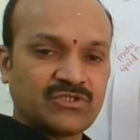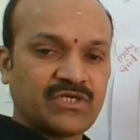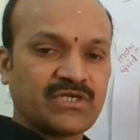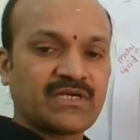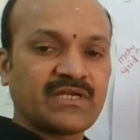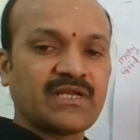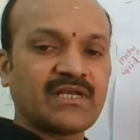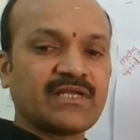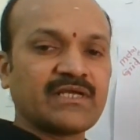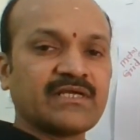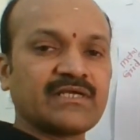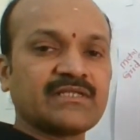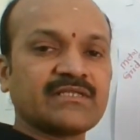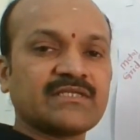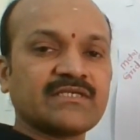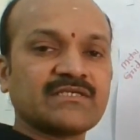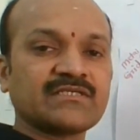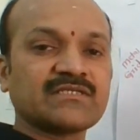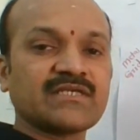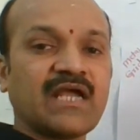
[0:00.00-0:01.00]
Generally,
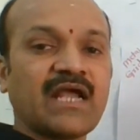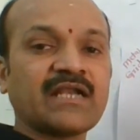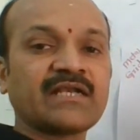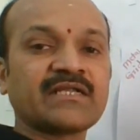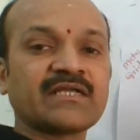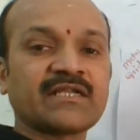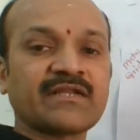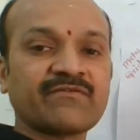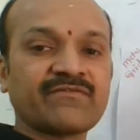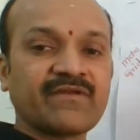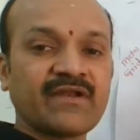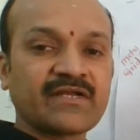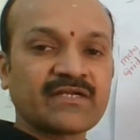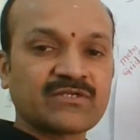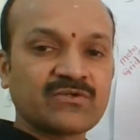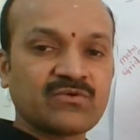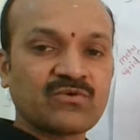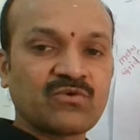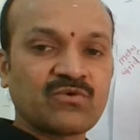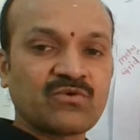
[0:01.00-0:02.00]
these
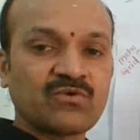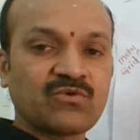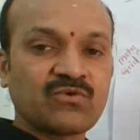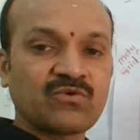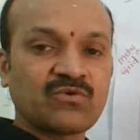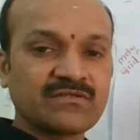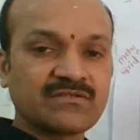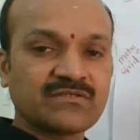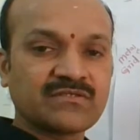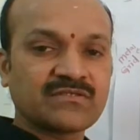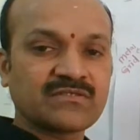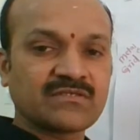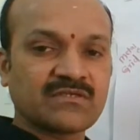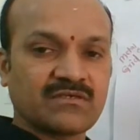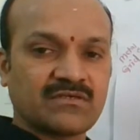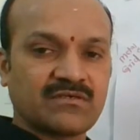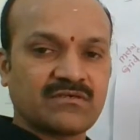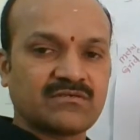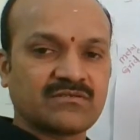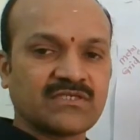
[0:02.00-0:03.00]
anti-reflective coatings,
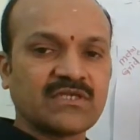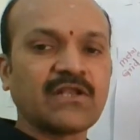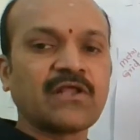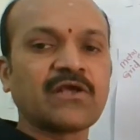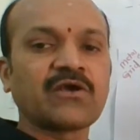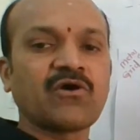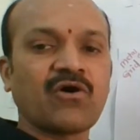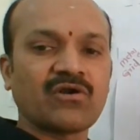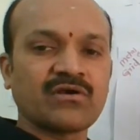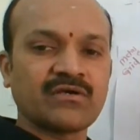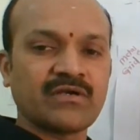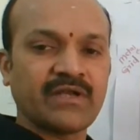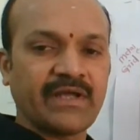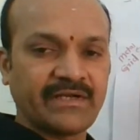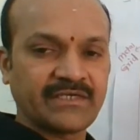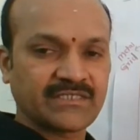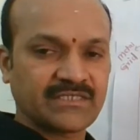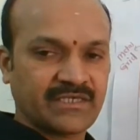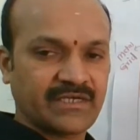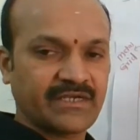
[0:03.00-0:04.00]
silicon
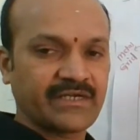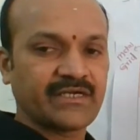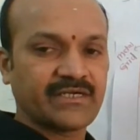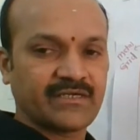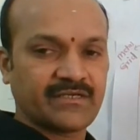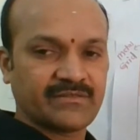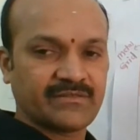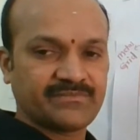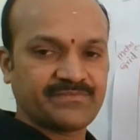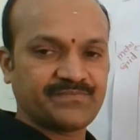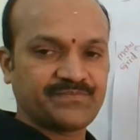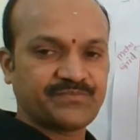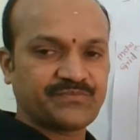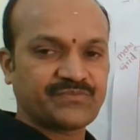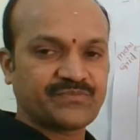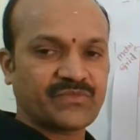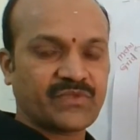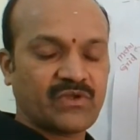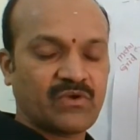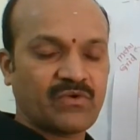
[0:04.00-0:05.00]
nitride,
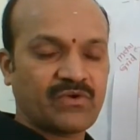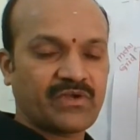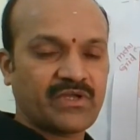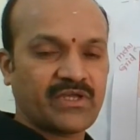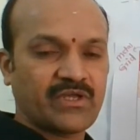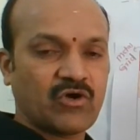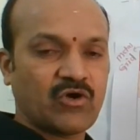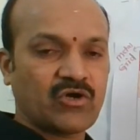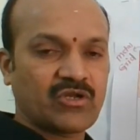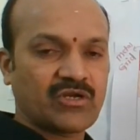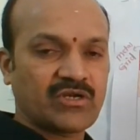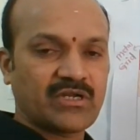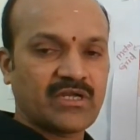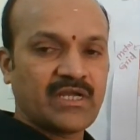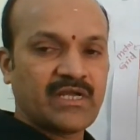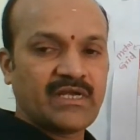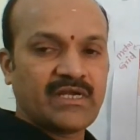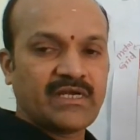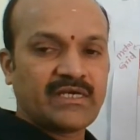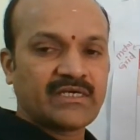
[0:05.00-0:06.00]
okay, or
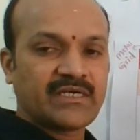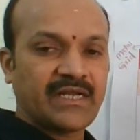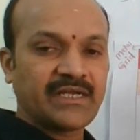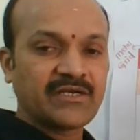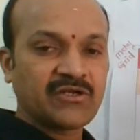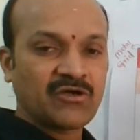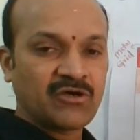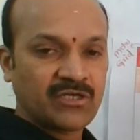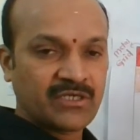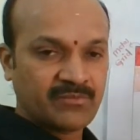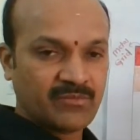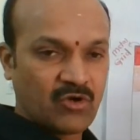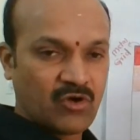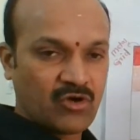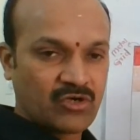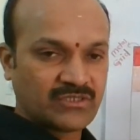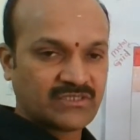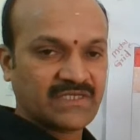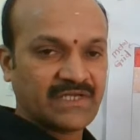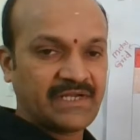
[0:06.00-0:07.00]
titanium
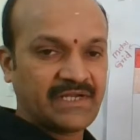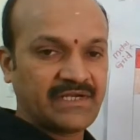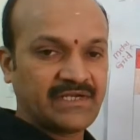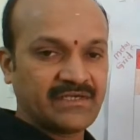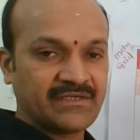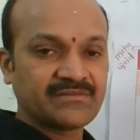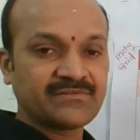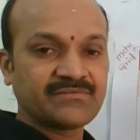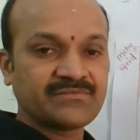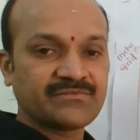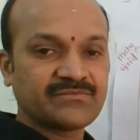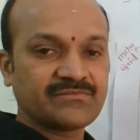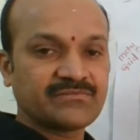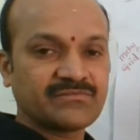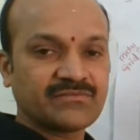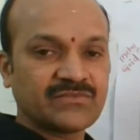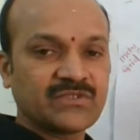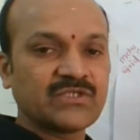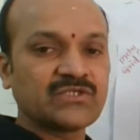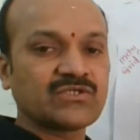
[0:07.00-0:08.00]
oxide,
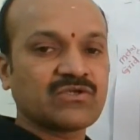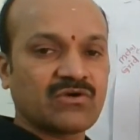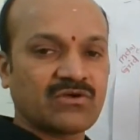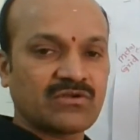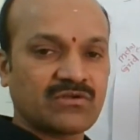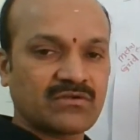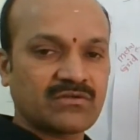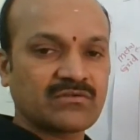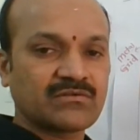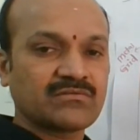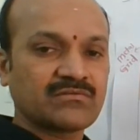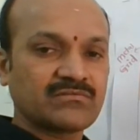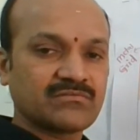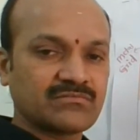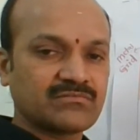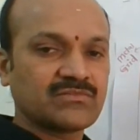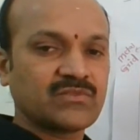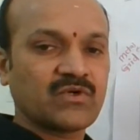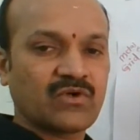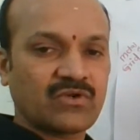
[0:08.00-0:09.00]
these are
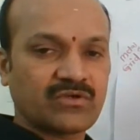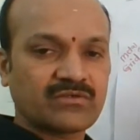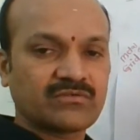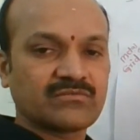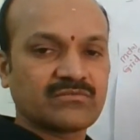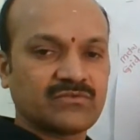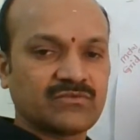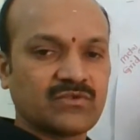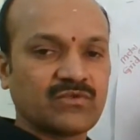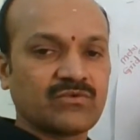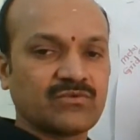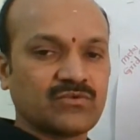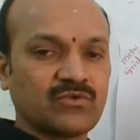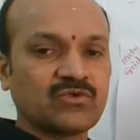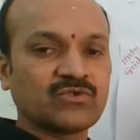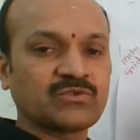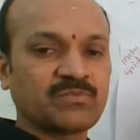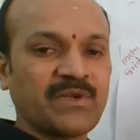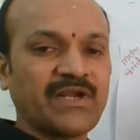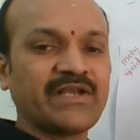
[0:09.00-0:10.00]
or
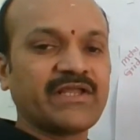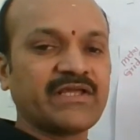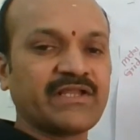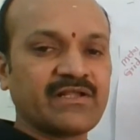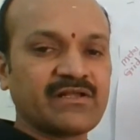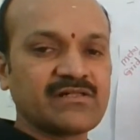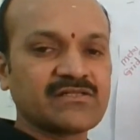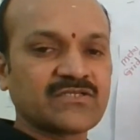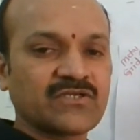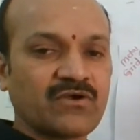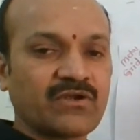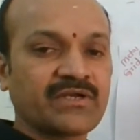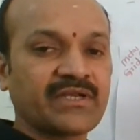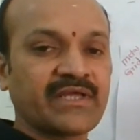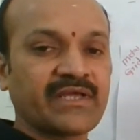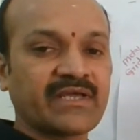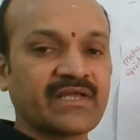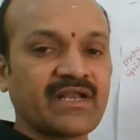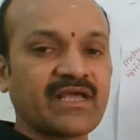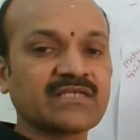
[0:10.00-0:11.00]
those materials are
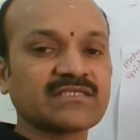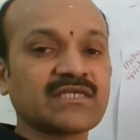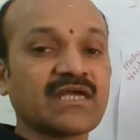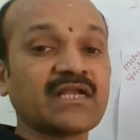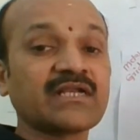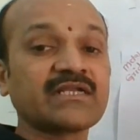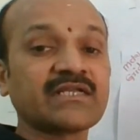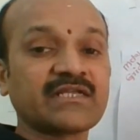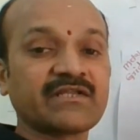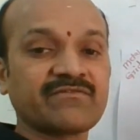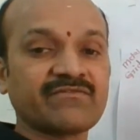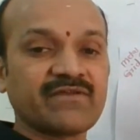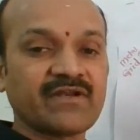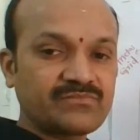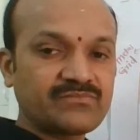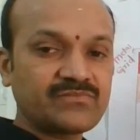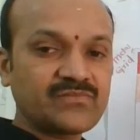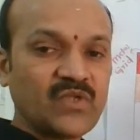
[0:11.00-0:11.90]
taken as anti-reflective.